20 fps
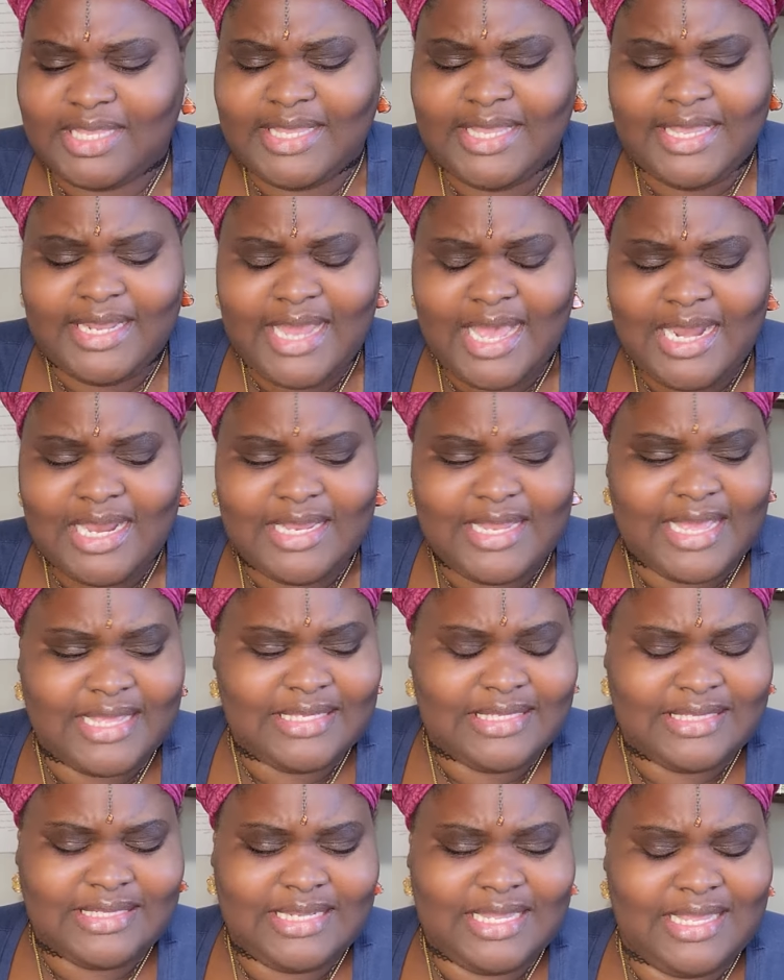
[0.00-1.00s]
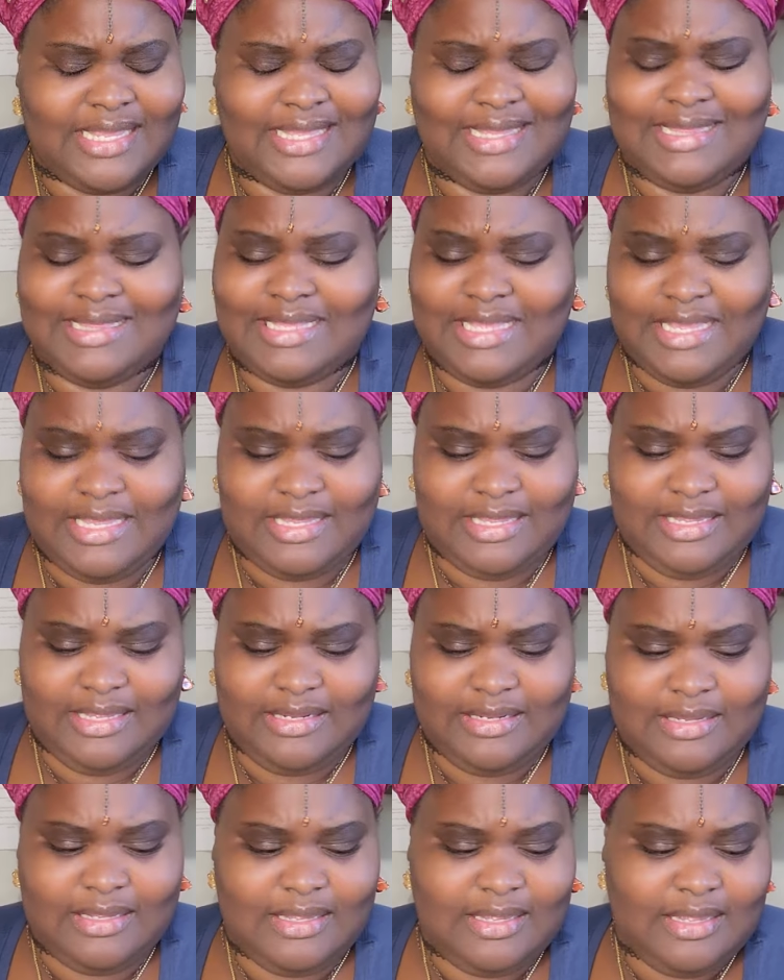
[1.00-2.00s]
Get out of that stinking thinking.
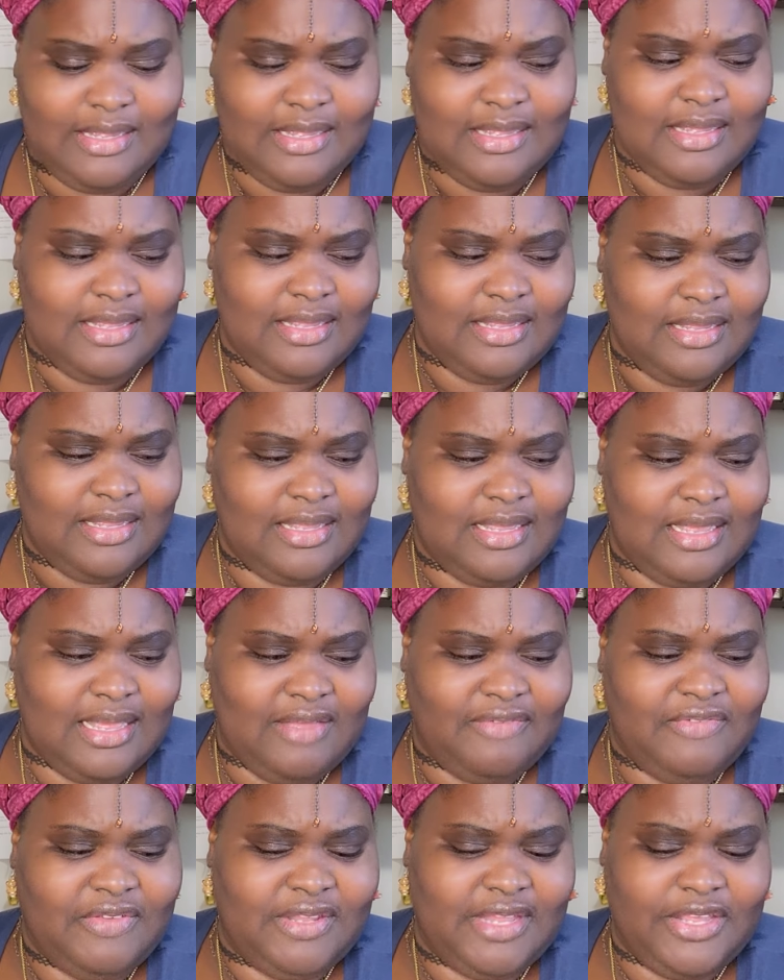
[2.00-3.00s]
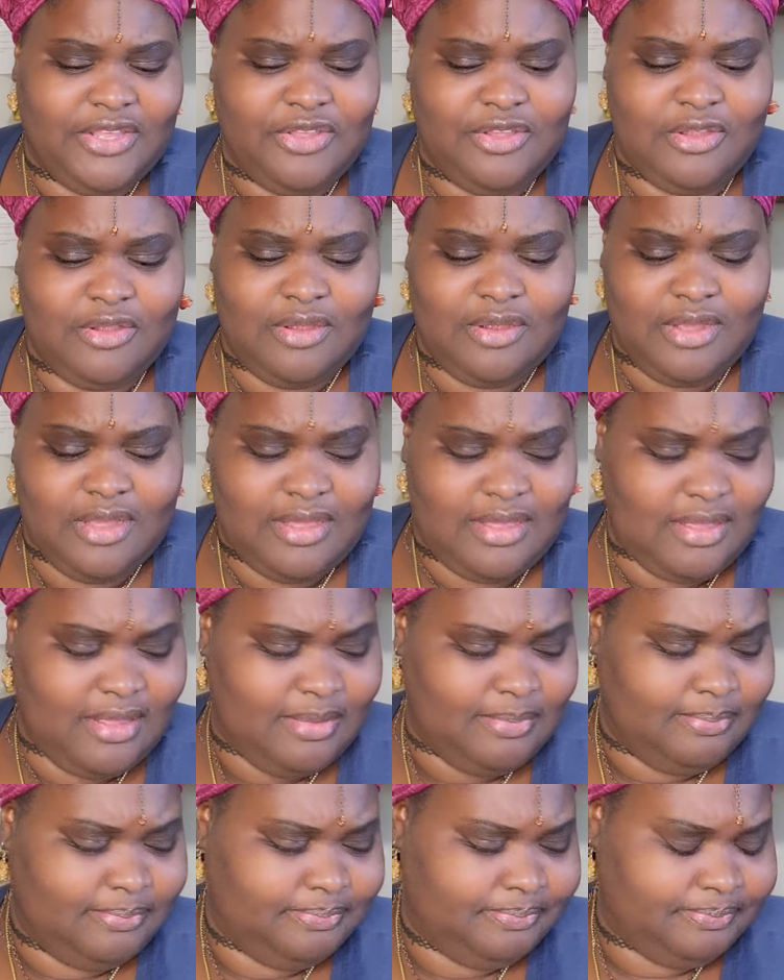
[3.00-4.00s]
I feel like you're
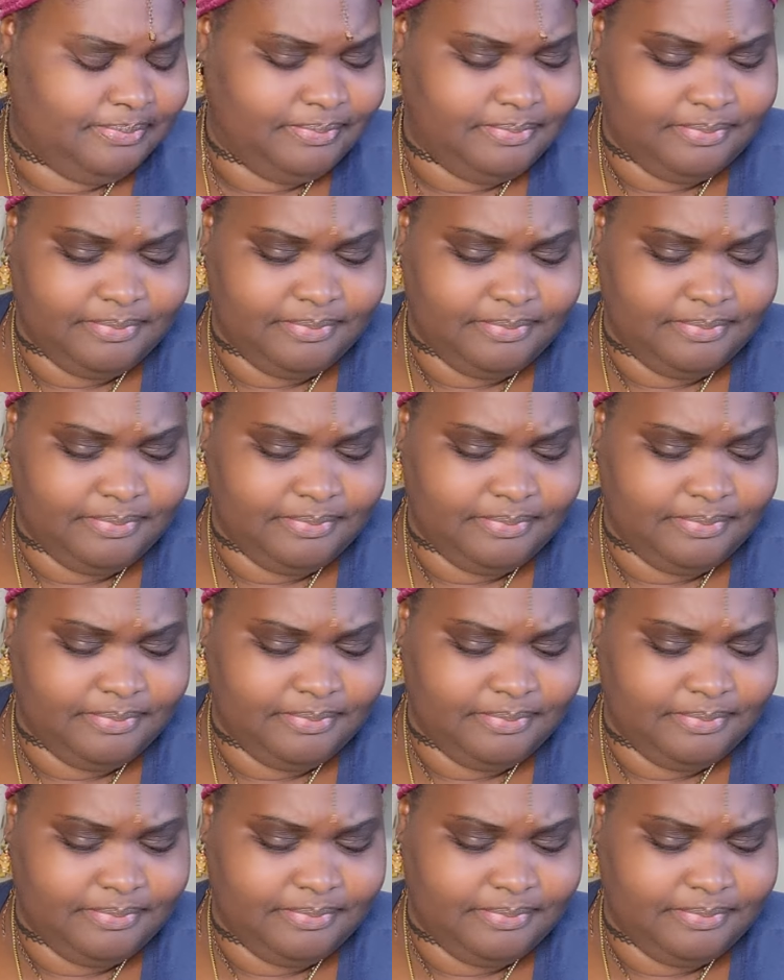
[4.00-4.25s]
um,